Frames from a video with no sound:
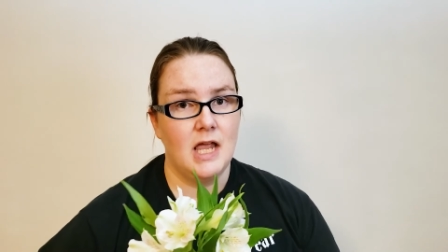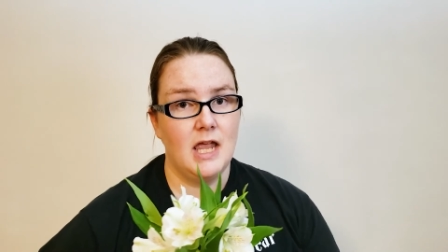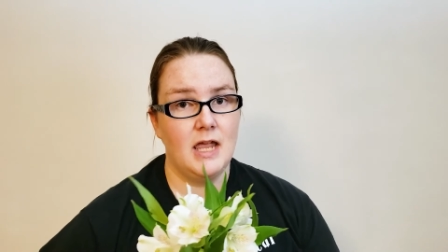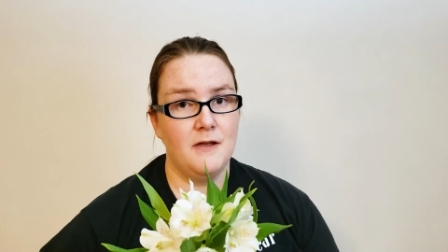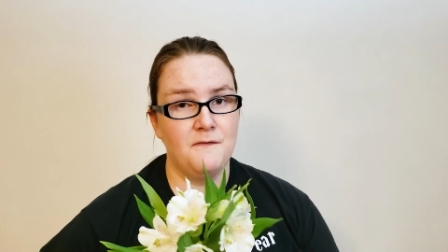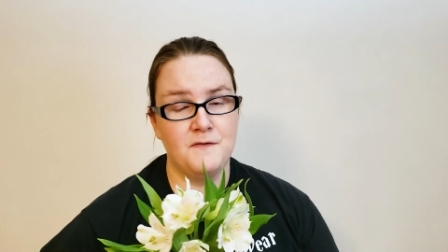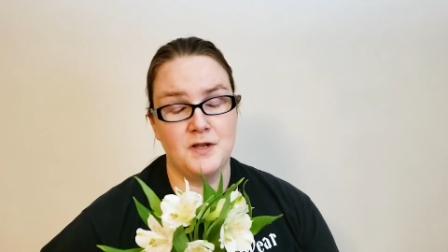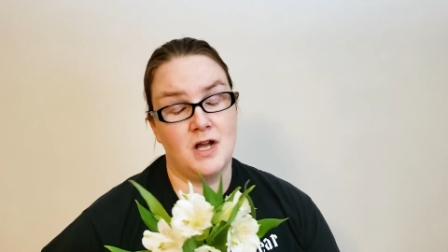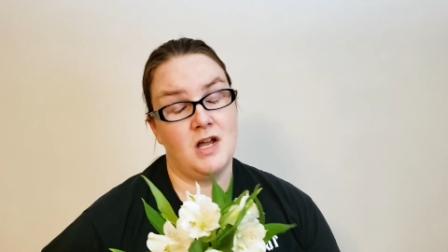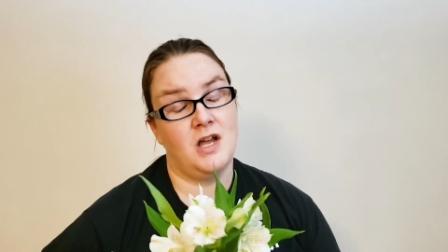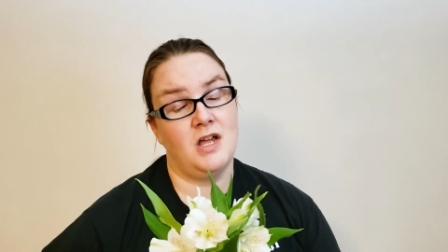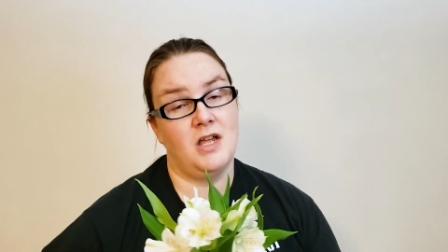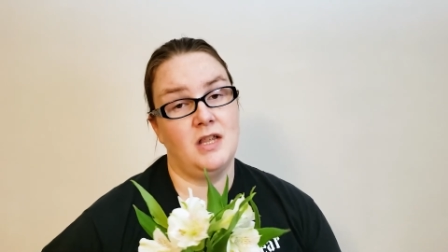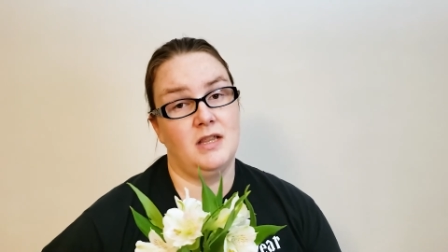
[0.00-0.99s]
If
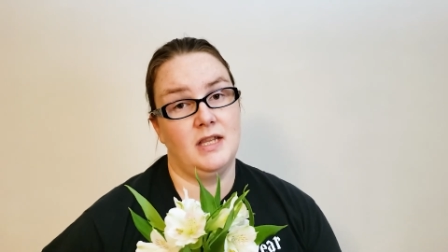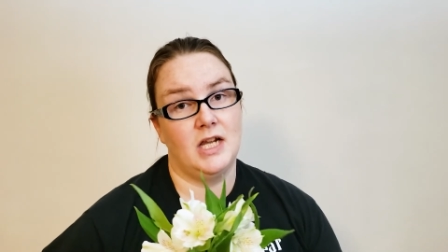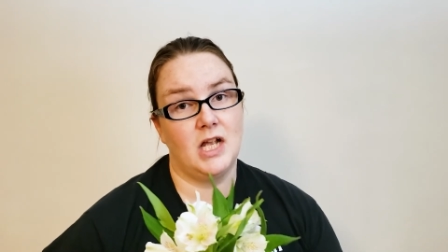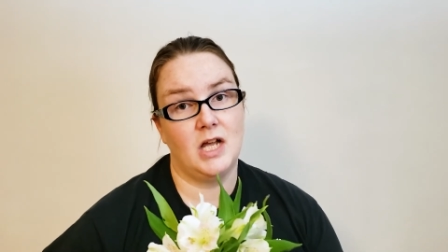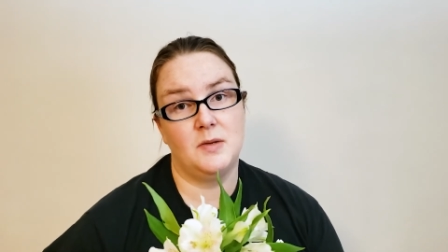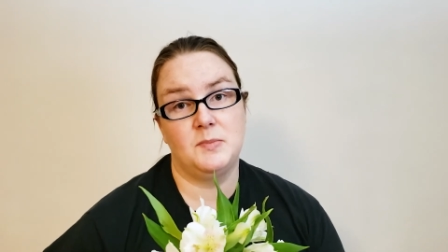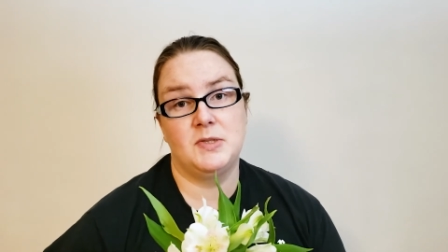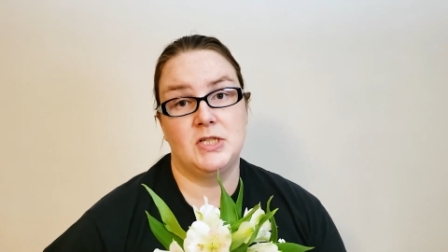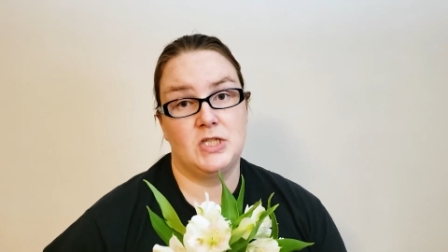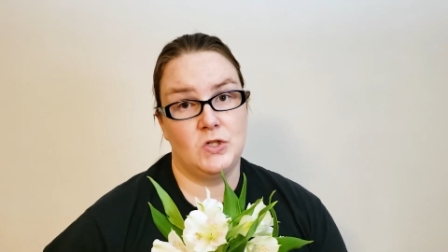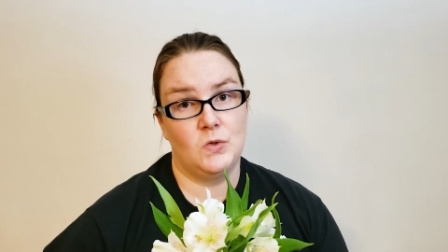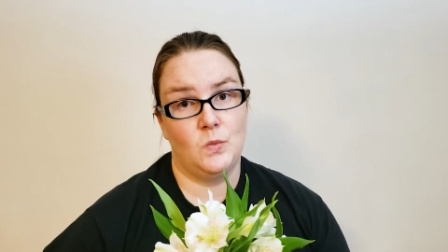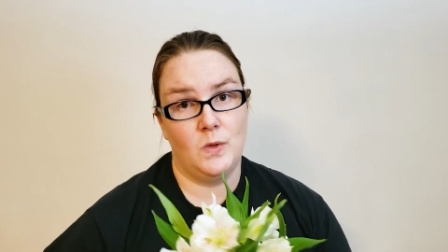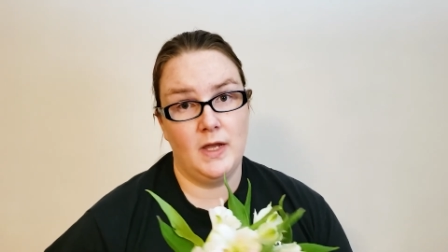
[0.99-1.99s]
not, like up to
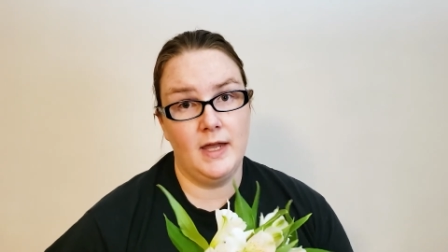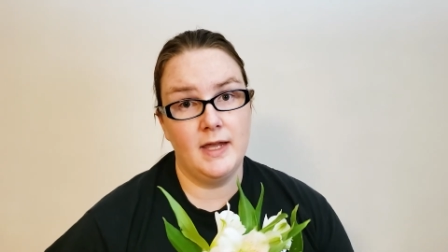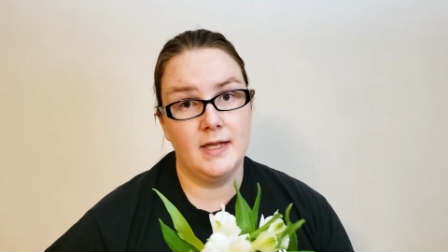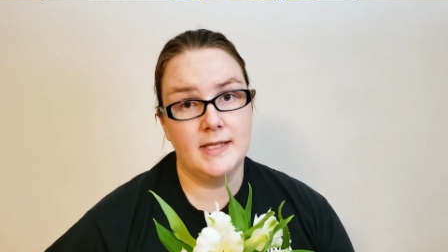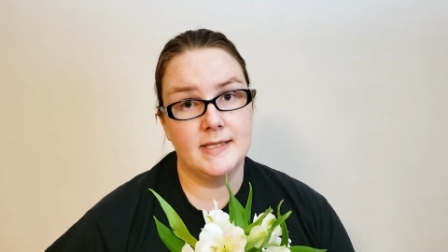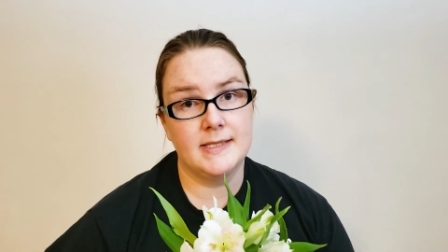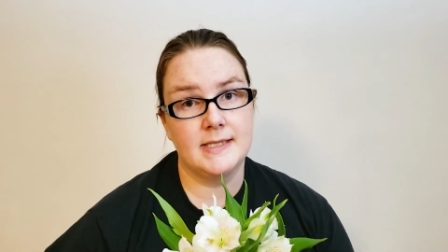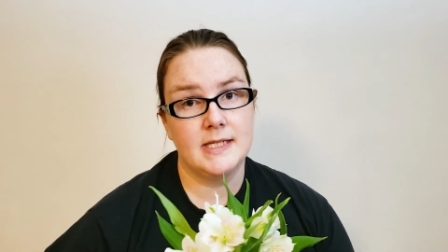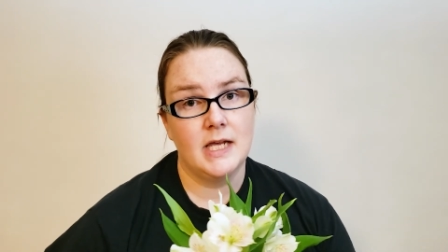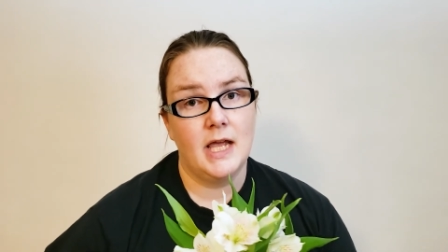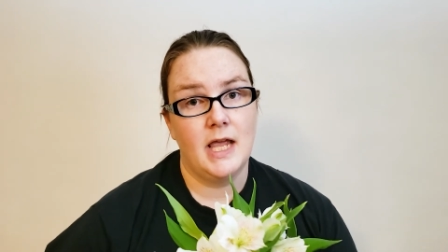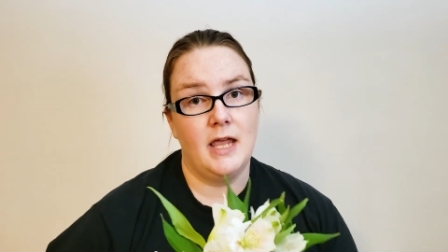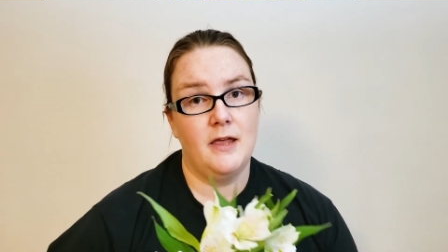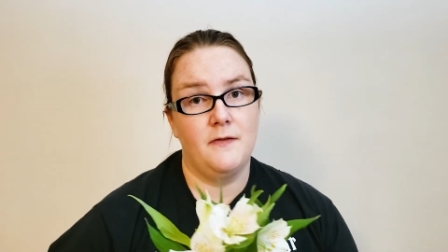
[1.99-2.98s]
2 weeks,
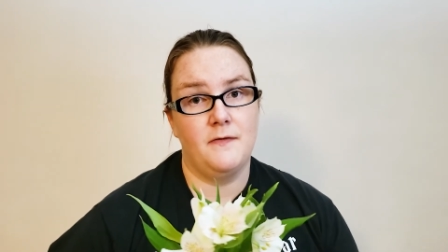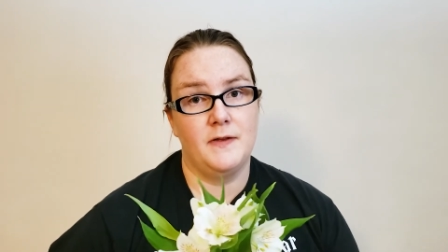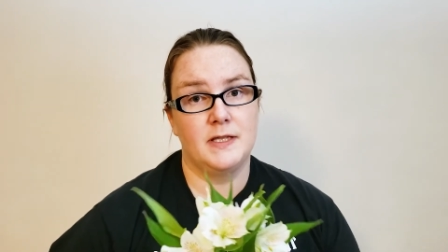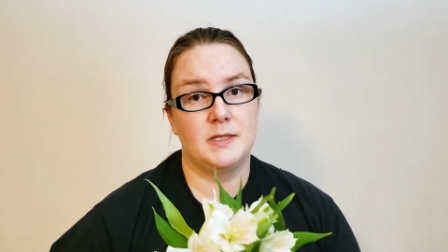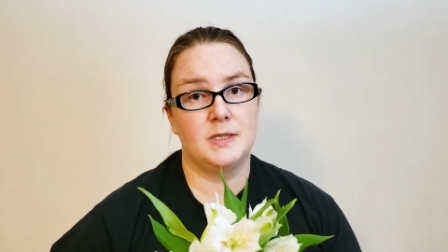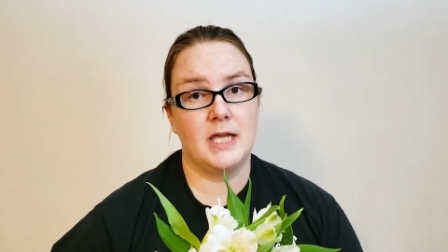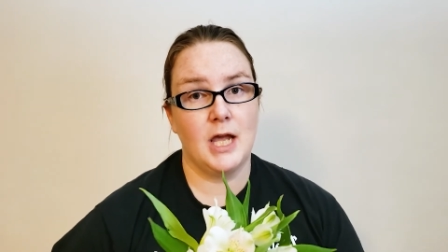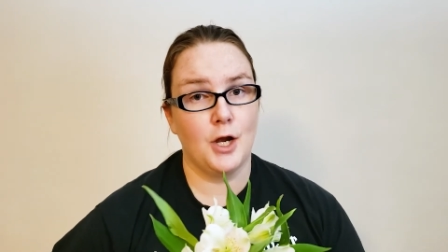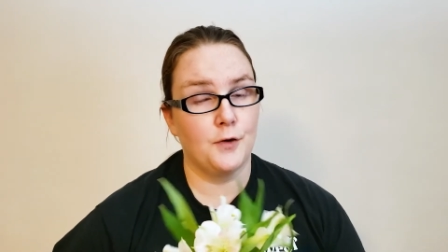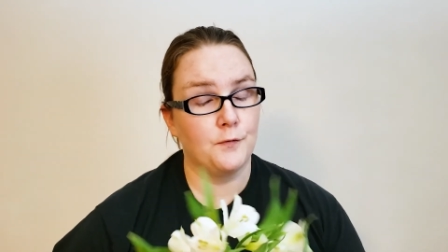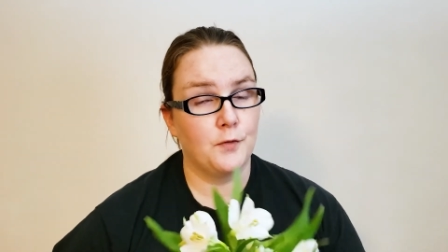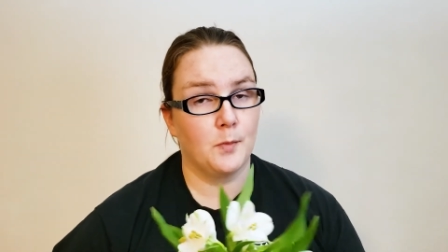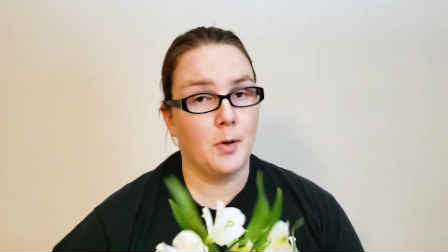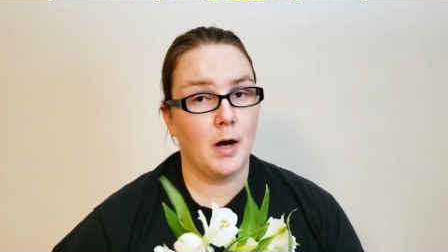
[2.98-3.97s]
if it's cared
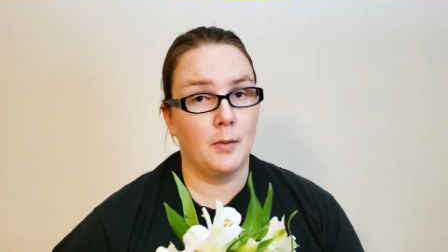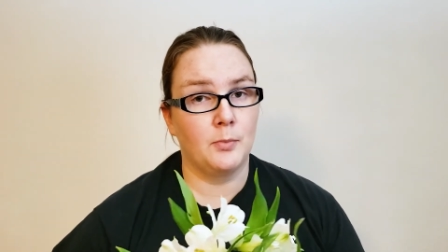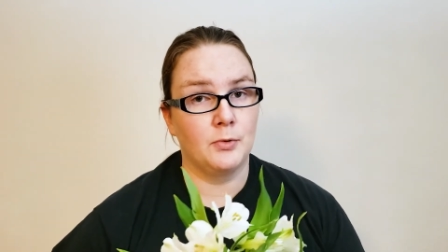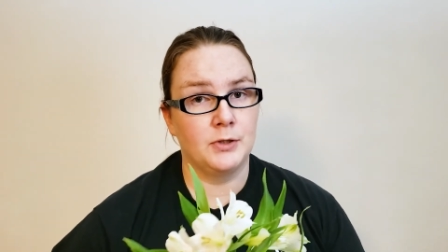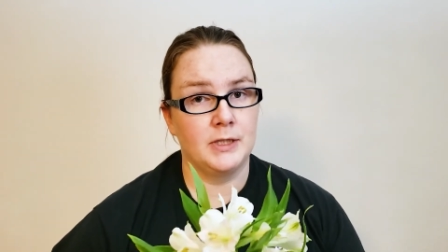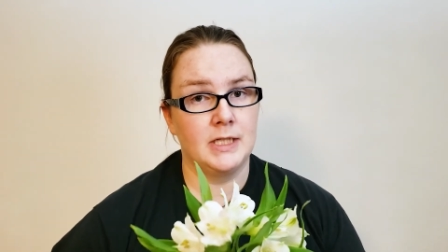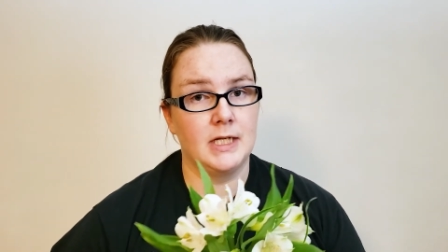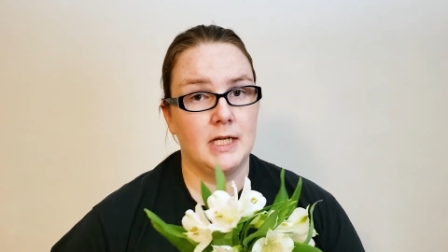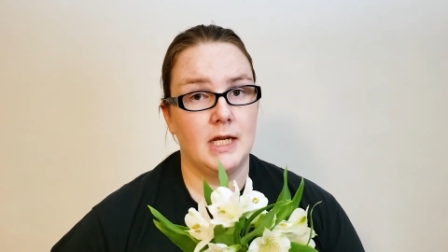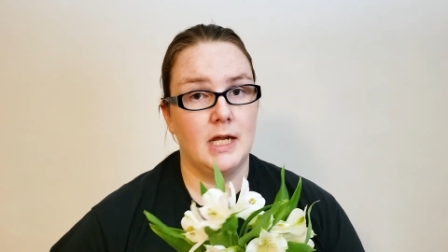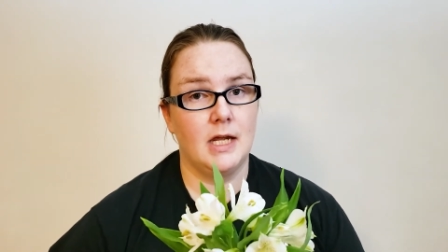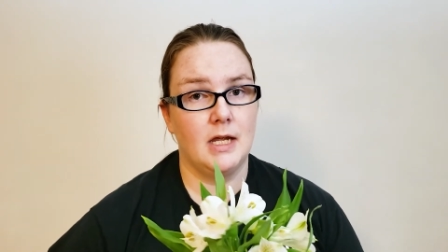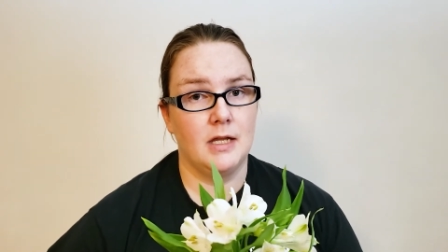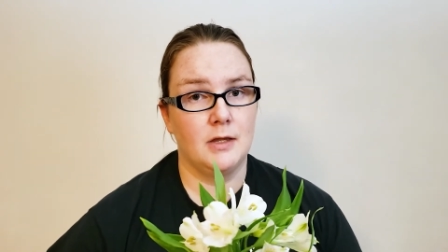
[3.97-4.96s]
for properly
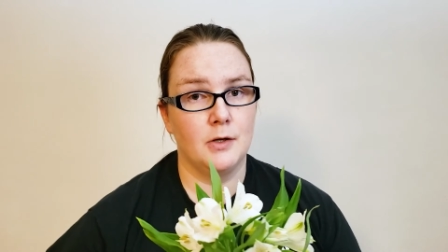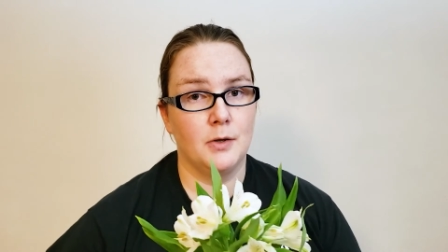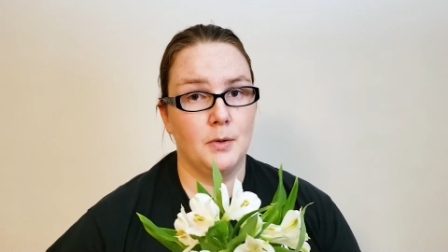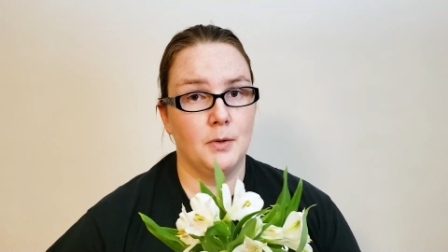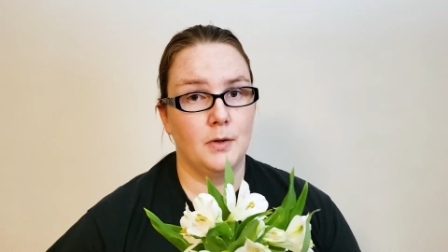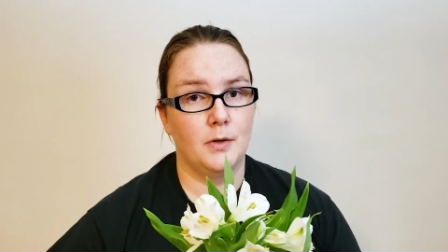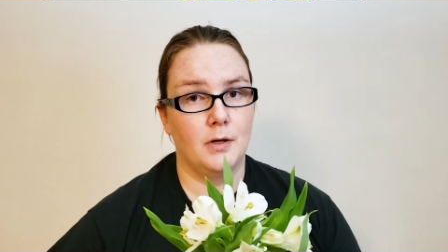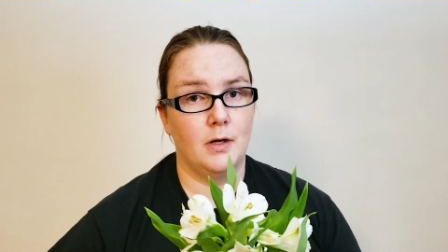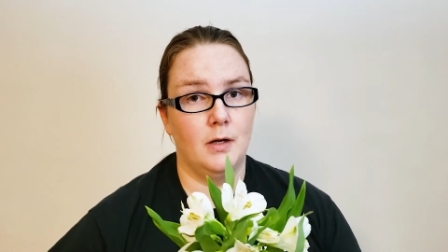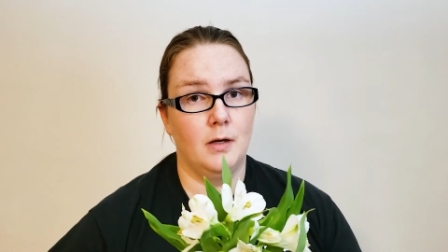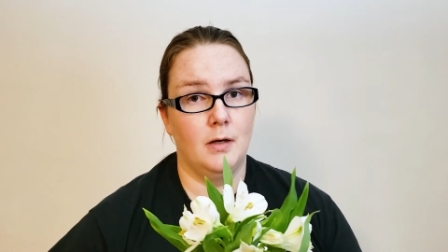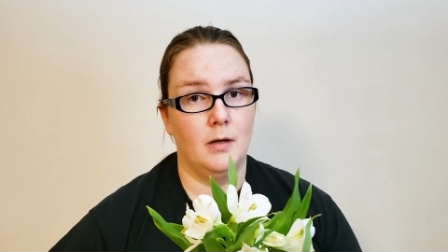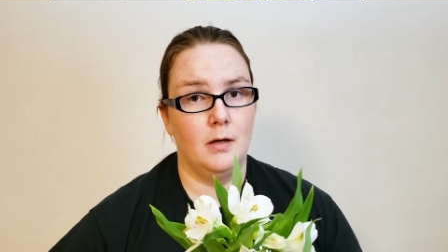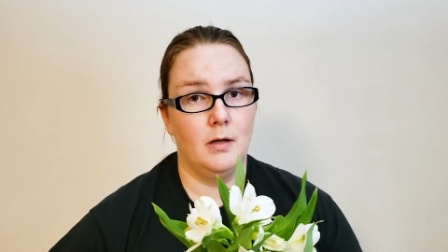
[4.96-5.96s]
in their
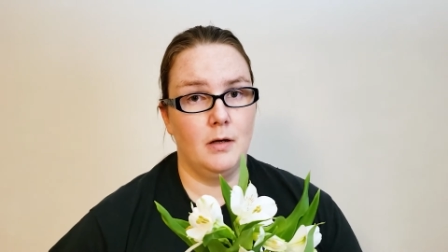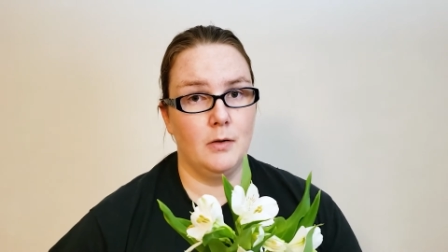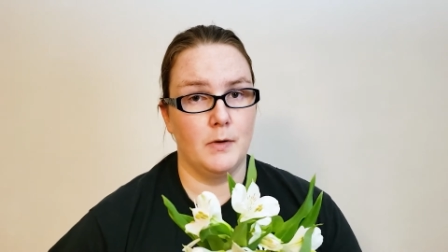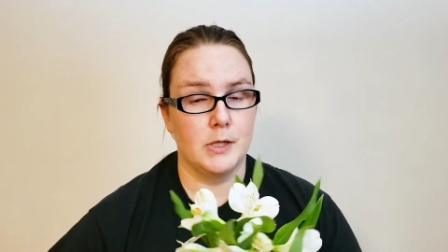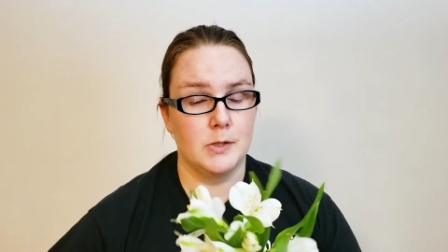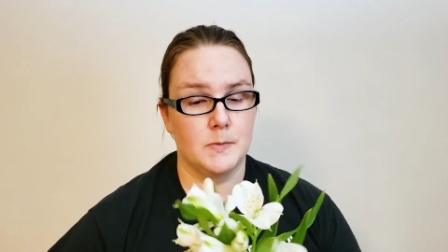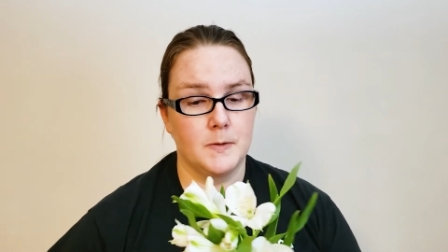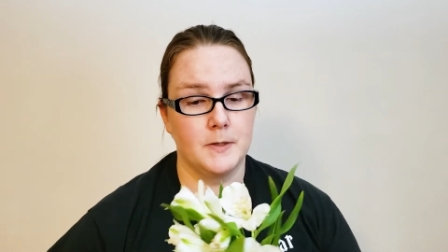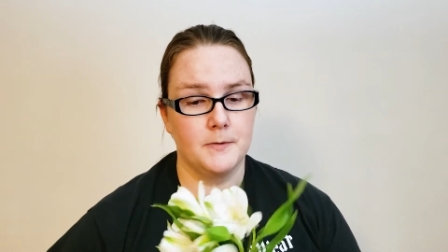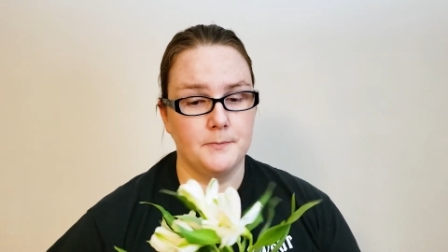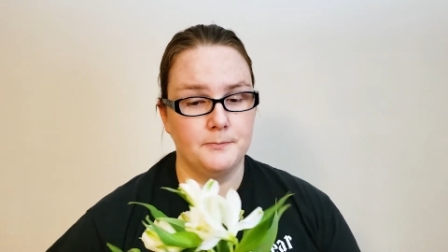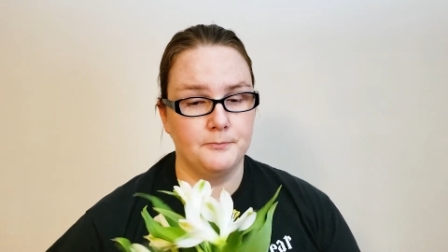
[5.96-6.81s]
arrangement.